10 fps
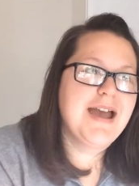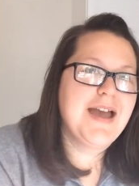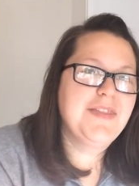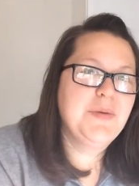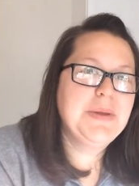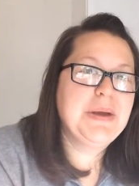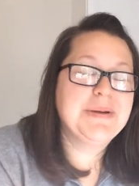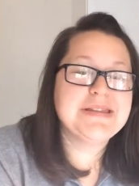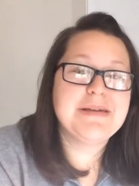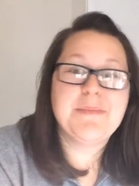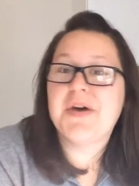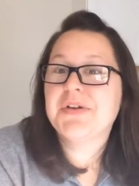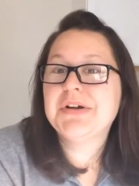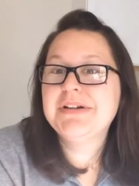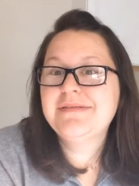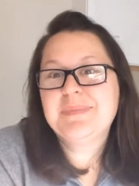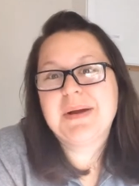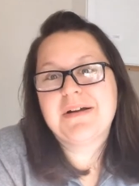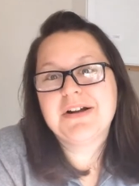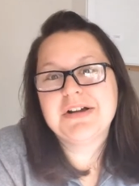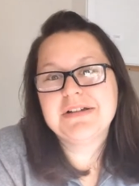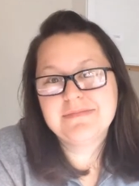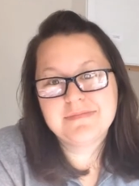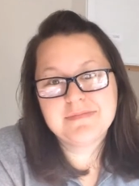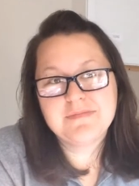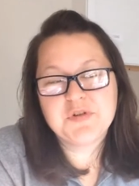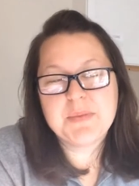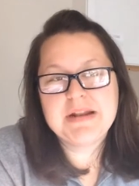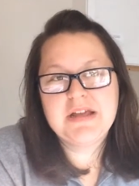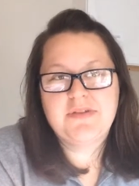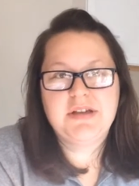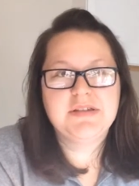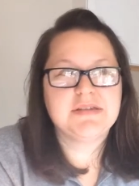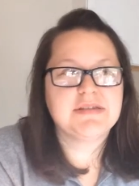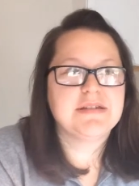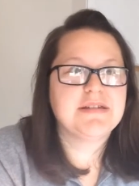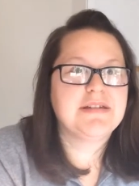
And then we go into motherhood, parenthood for many of us.